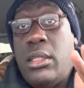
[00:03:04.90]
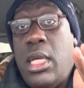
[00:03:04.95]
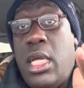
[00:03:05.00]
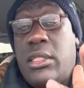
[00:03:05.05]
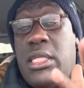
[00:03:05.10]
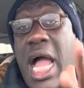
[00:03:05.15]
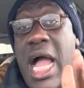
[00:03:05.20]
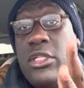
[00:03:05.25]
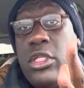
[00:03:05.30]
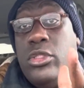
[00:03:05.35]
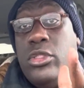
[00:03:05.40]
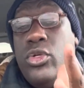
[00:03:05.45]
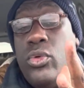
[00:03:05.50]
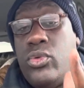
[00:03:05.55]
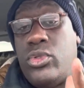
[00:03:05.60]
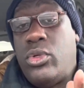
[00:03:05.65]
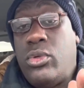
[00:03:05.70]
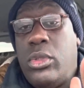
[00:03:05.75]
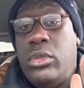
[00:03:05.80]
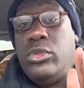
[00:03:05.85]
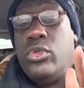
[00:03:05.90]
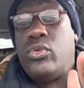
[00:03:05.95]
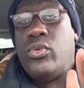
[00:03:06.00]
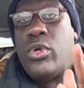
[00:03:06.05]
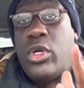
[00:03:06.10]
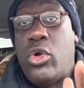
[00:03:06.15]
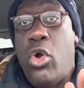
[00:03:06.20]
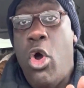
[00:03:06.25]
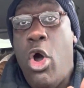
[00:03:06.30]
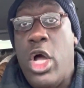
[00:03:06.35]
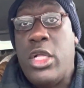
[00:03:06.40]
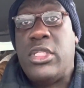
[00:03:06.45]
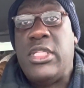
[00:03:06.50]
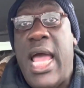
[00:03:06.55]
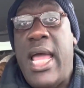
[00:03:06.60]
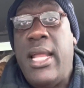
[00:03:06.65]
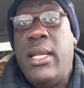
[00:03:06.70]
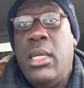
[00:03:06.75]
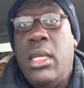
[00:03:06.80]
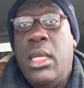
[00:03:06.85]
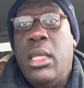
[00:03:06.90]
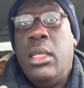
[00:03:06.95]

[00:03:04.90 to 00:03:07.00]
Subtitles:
Dr. Luke records that